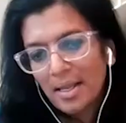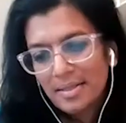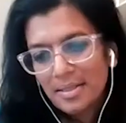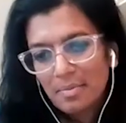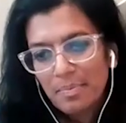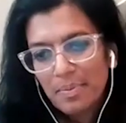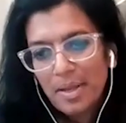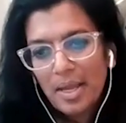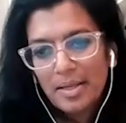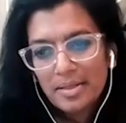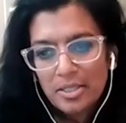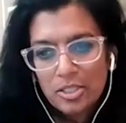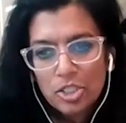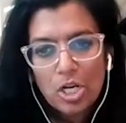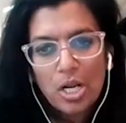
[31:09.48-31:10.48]
as
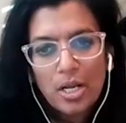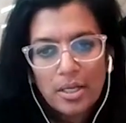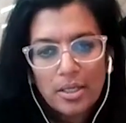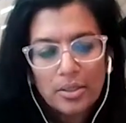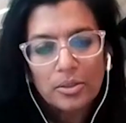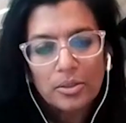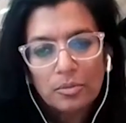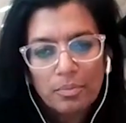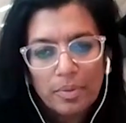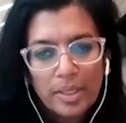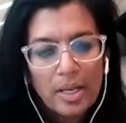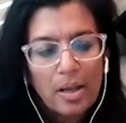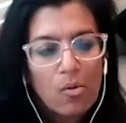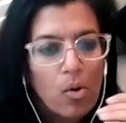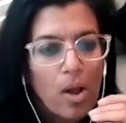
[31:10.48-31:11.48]
the child,
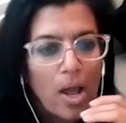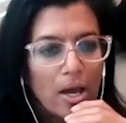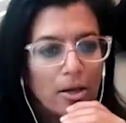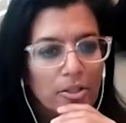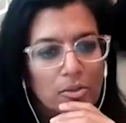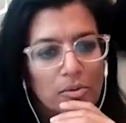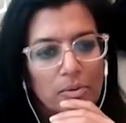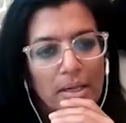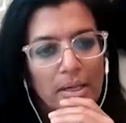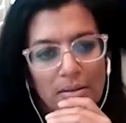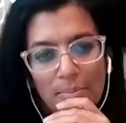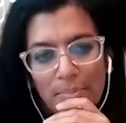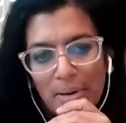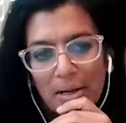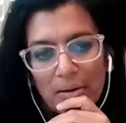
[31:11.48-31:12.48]
but how do you get
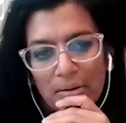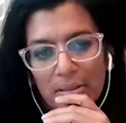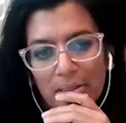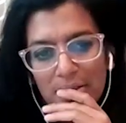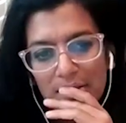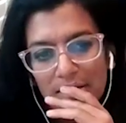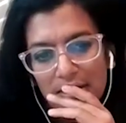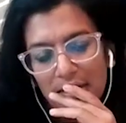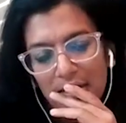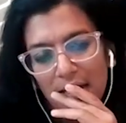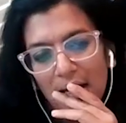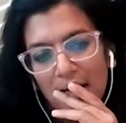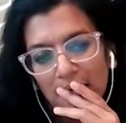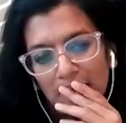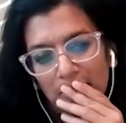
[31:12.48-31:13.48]
the parent to see
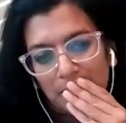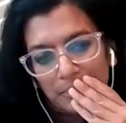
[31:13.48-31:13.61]
that?